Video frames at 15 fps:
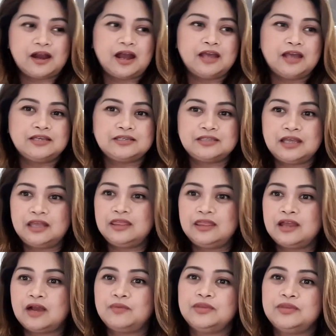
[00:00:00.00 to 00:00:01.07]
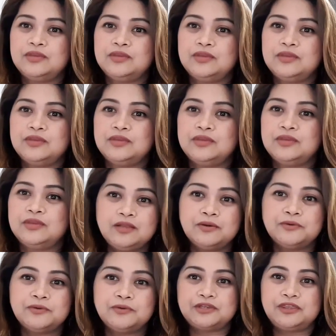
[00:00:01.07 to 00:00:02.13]
I stayed there with
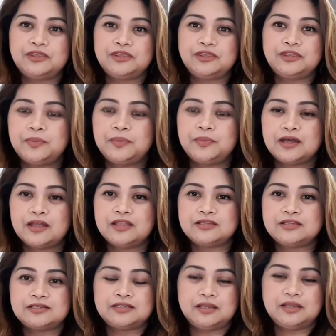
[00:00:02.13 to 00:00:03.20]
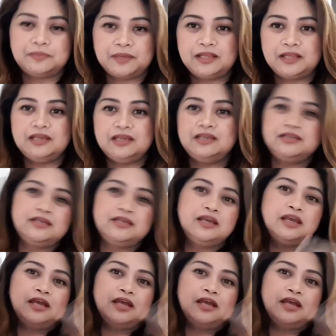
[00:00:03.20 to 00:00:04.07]
Filipinos, Ethiopians, Nepalese,